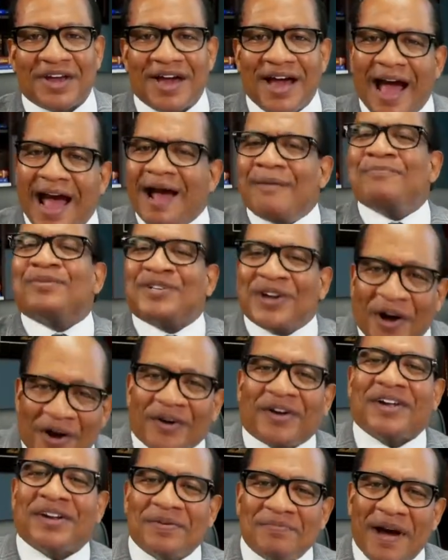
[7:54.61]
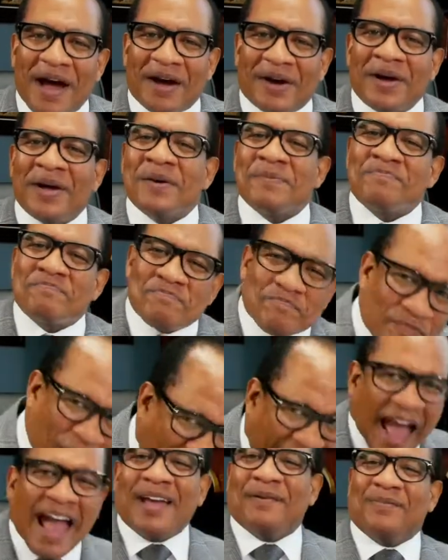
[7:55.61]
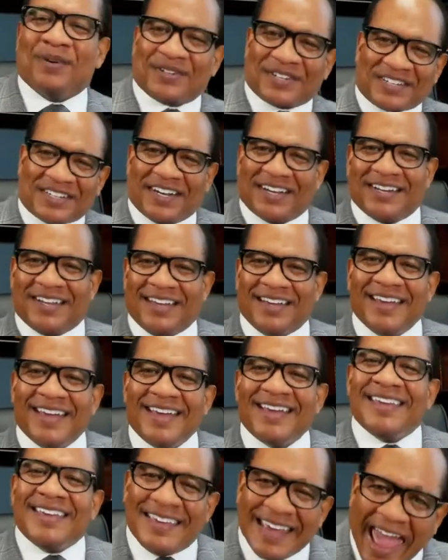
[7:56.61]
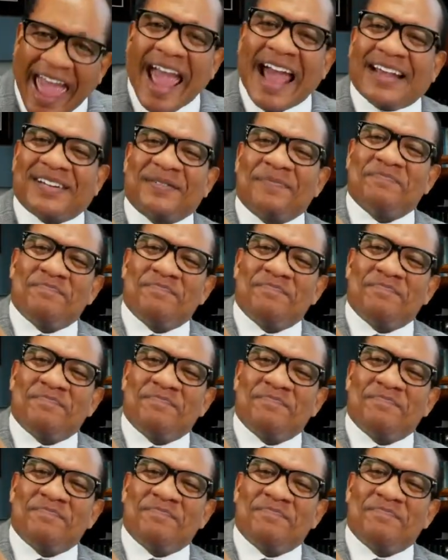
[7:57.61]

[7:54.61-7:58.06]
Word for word: I'm talking about Bible study. Yes,